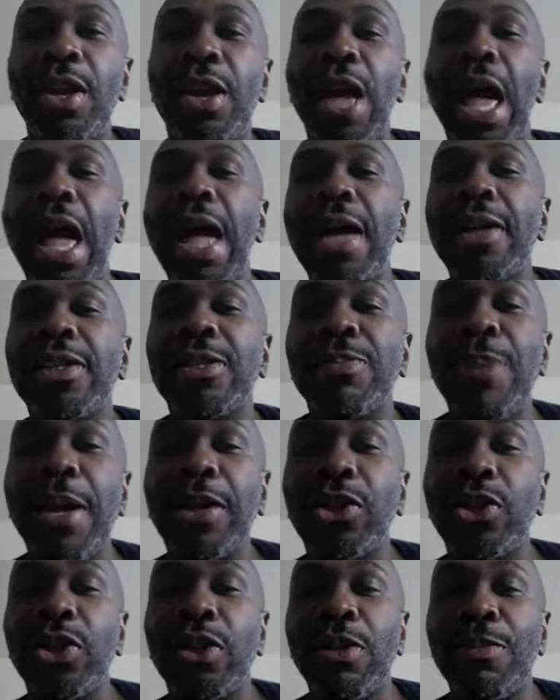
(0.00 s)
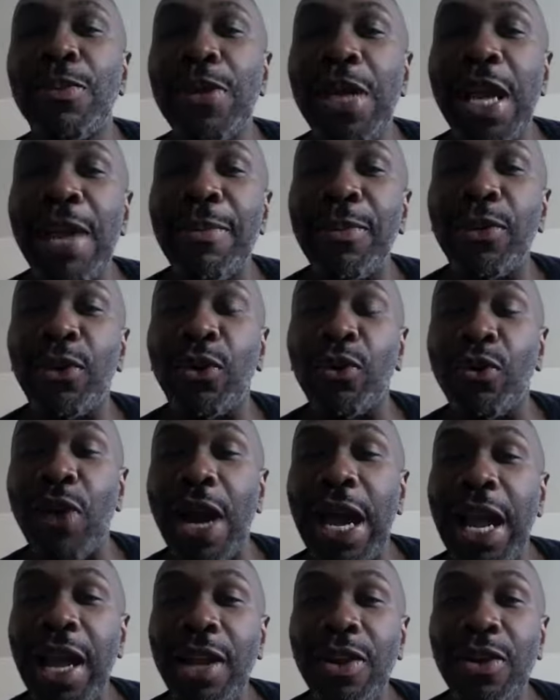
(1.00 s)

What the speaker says: I expect you to be able to write